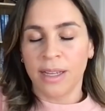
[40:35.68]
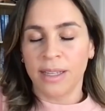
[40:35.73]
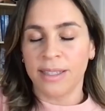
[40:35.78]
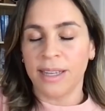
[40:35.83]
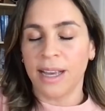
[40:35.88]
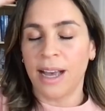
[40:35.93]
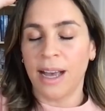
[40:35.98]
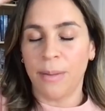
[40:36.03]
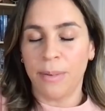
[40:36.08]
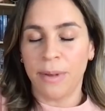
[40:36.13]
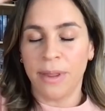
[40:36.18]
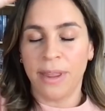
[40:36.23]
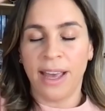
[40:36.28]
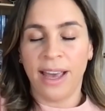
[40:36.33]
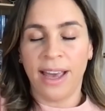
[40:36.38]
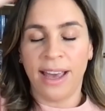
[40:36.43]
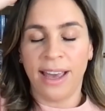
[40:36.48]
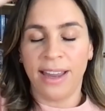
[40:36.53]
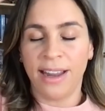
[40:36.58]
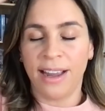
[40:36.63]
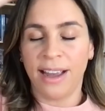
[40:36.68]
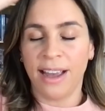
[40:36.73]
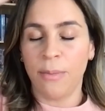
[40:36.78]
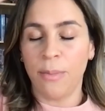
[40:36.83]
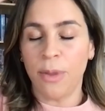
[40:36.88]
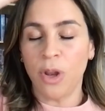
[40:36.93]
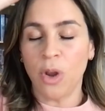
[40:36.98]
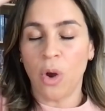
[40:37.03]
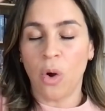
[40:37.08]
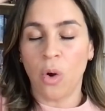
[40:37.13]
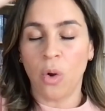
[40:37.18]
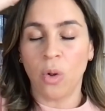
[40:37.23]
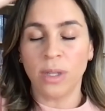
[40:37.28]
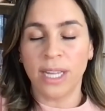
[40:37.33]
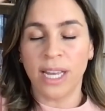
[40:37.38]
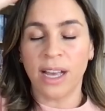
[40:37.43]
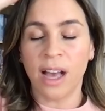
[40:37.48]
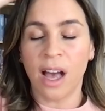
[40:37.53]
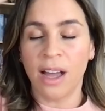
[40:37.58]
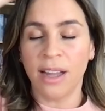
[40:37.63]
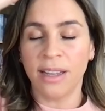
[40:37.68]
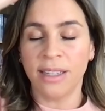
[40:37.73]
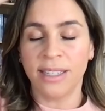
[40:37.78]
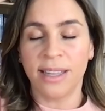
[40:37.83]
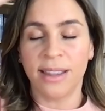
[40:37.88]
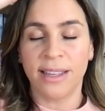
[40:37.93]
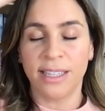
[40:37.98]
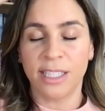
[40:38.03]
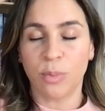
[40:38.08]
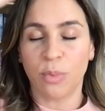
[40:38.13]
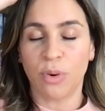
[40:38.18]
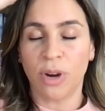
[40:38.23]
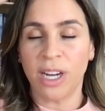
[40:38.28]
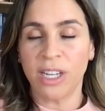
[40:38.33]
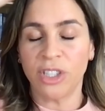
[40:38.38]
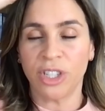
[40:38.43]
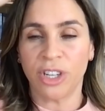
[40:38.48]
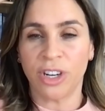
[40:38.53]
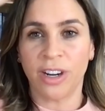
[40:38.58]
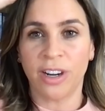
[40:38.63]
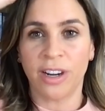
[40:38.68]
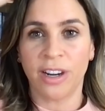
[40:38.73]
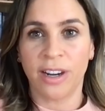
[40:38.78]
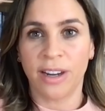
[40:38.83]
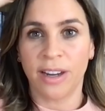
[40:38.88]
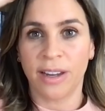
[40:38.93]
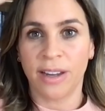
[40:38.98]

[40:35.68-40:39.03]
Top of the head, I've been holding on to this pressure.